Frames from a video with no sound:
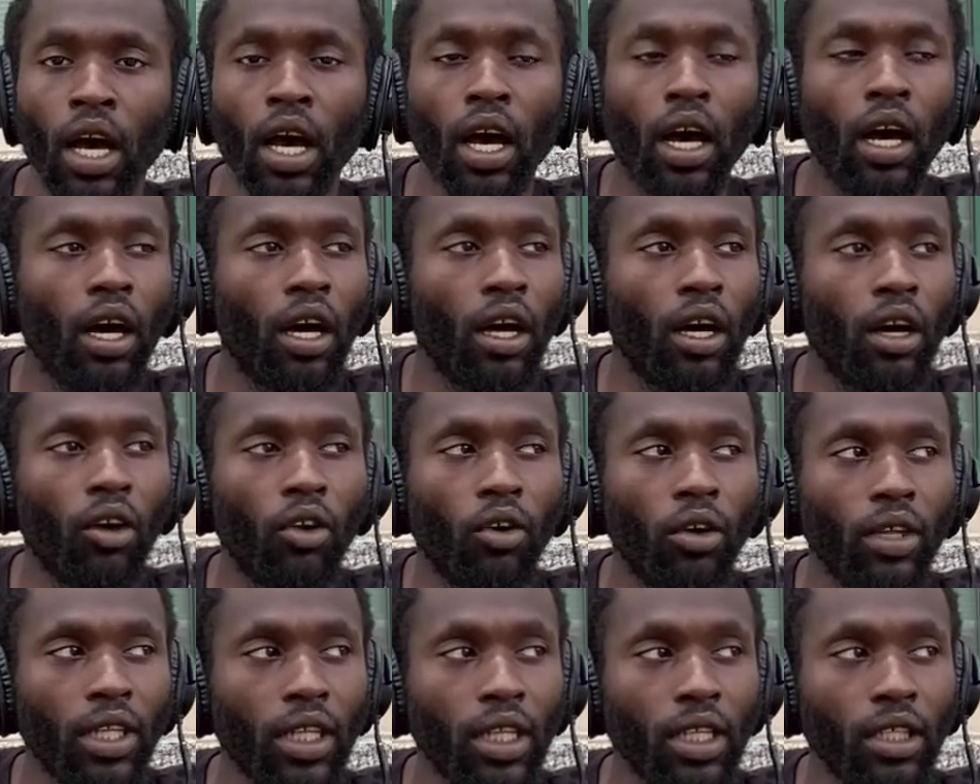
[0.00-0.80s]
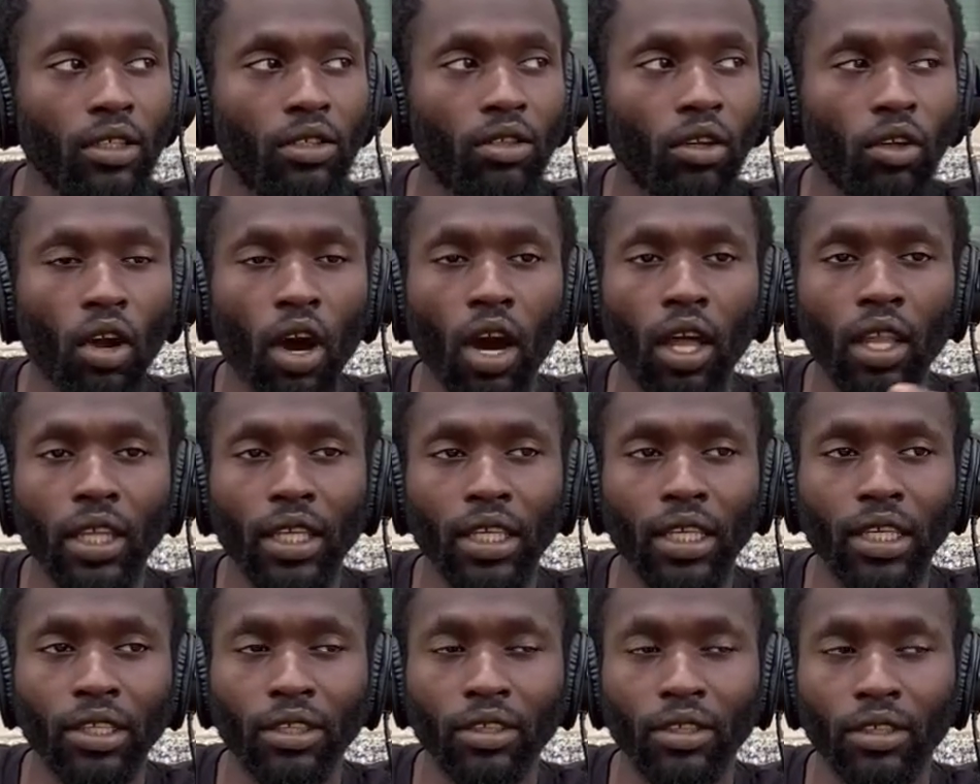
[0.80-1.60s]
on all of
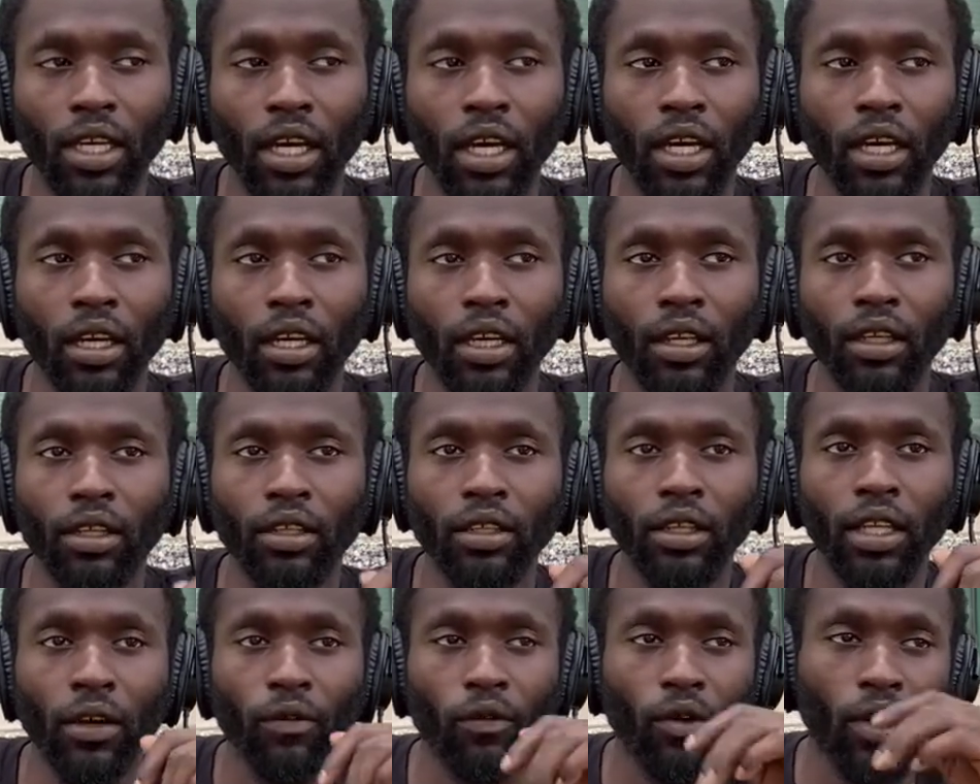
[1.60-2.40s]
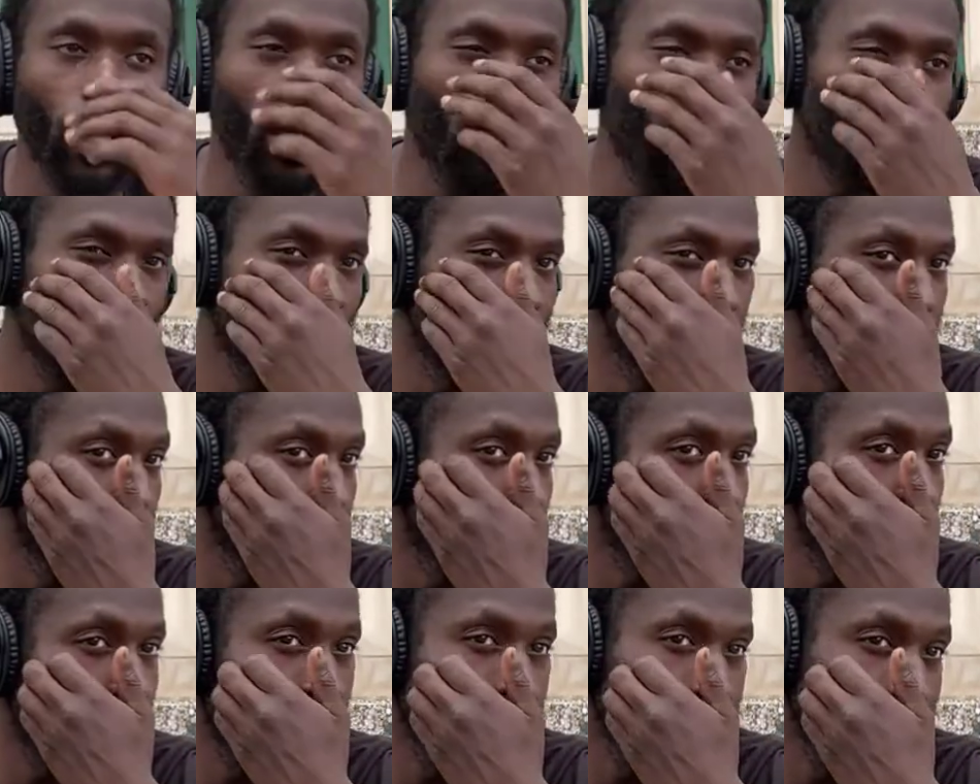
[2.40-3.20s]
these different issues.